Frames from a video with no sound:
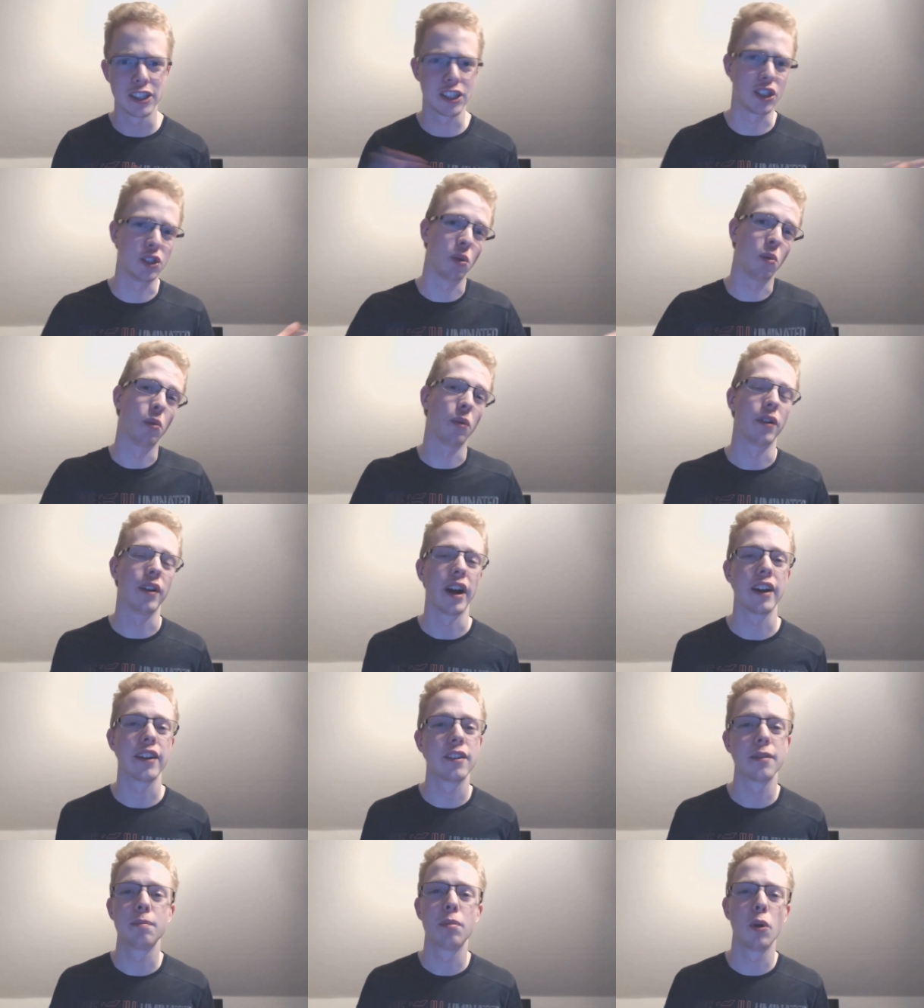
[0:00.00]
Sure,
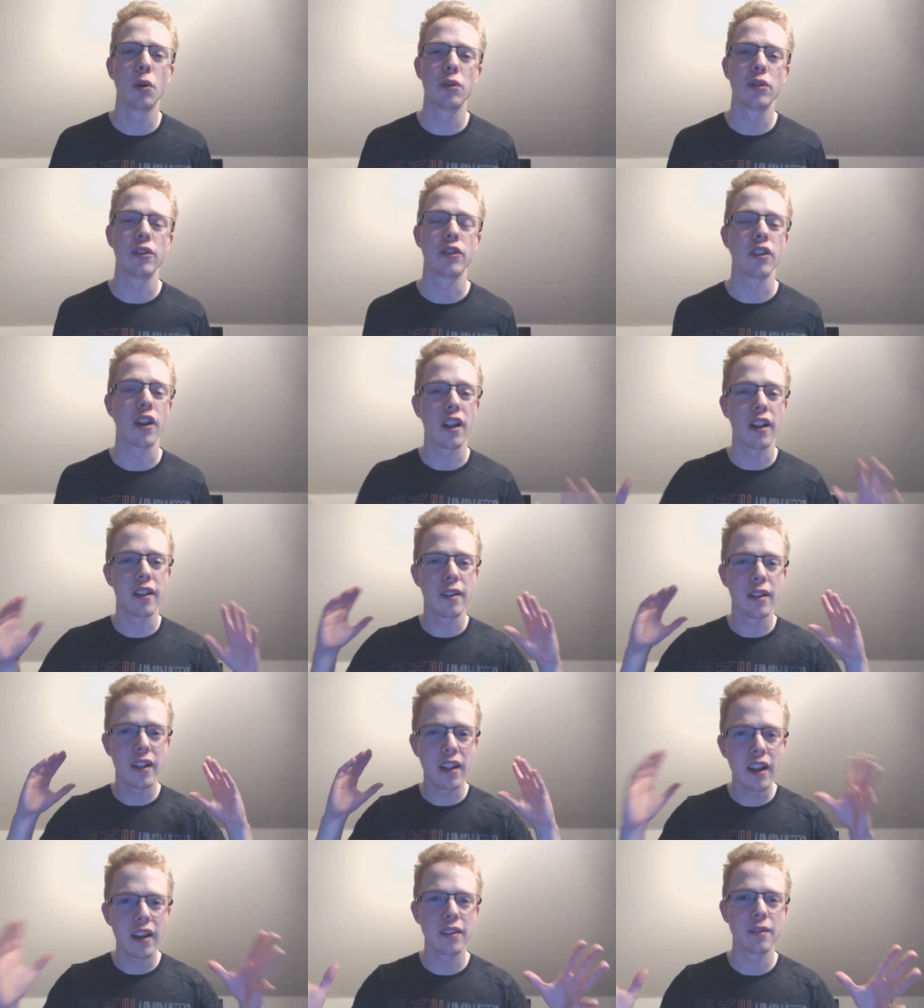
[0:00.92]
I suppose there's a
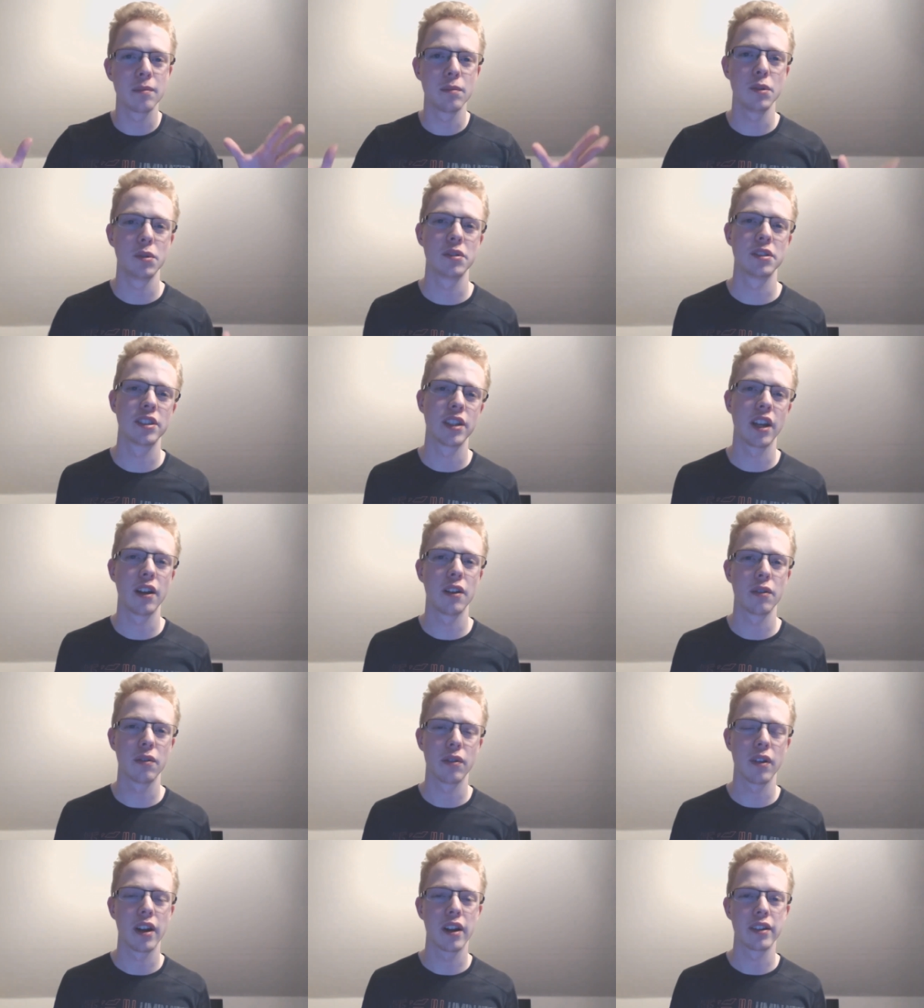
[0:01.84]
lot more
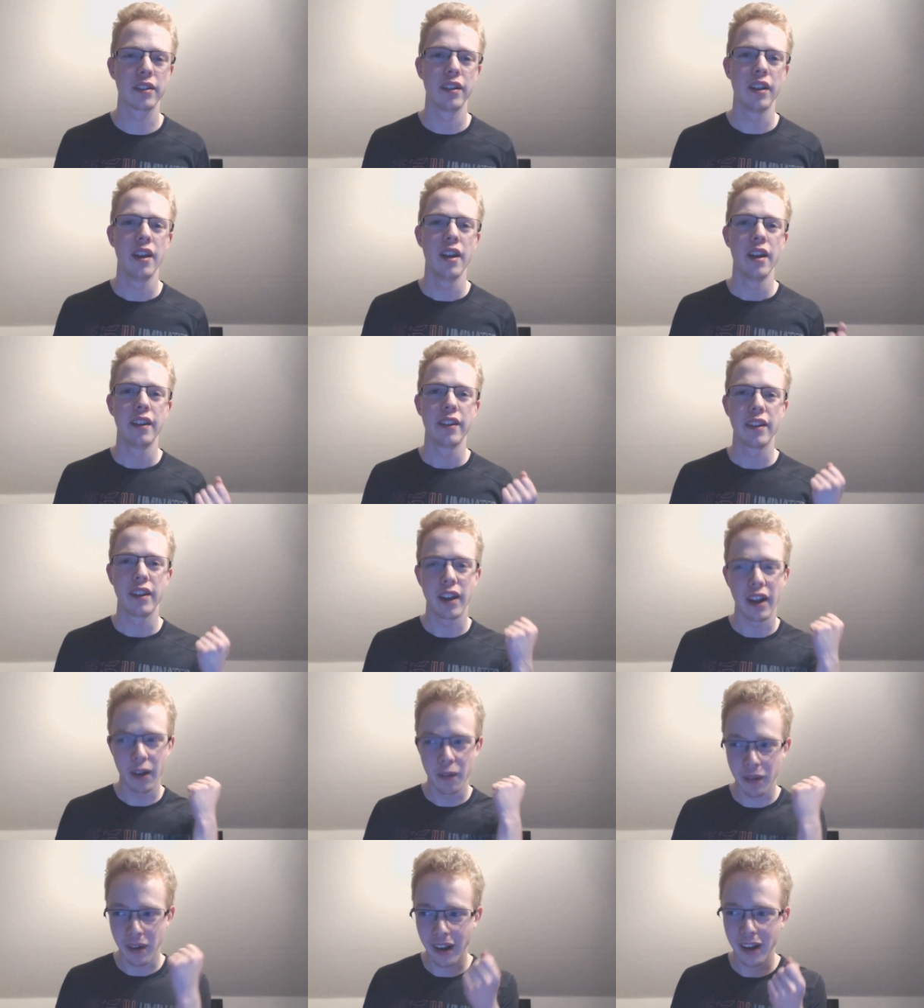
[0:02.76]
soundtracks than
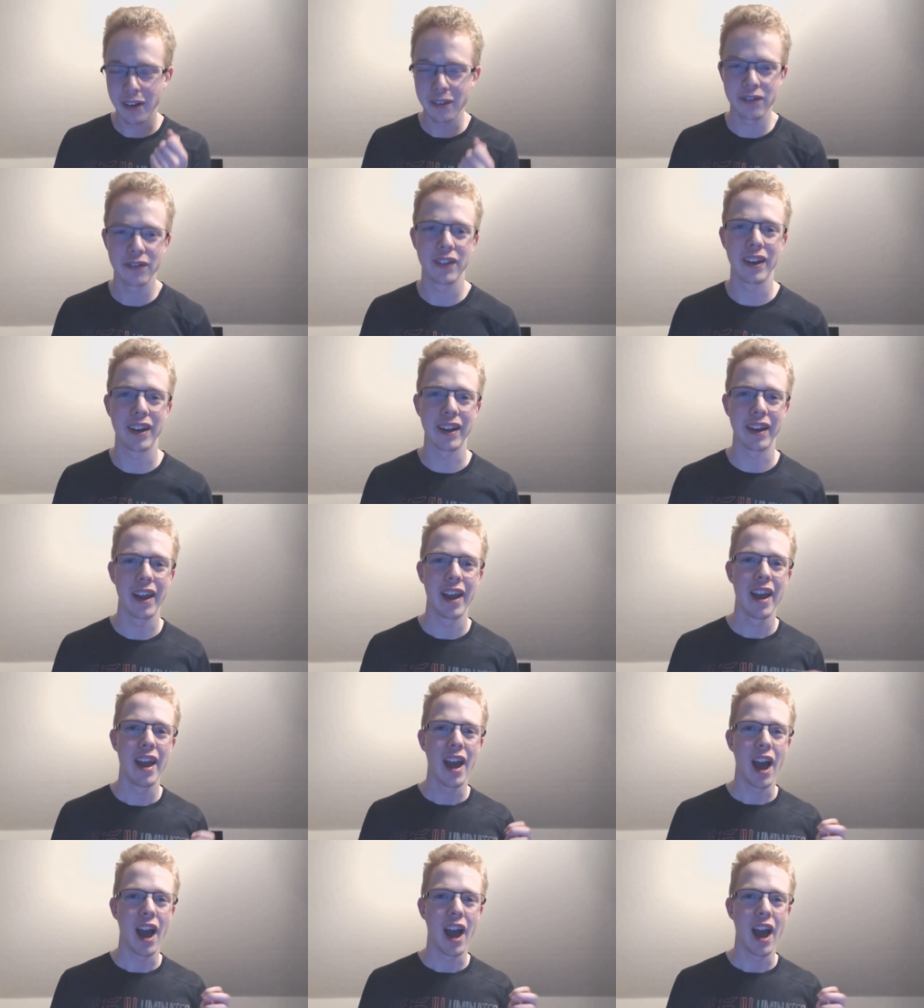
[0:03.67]
what I think.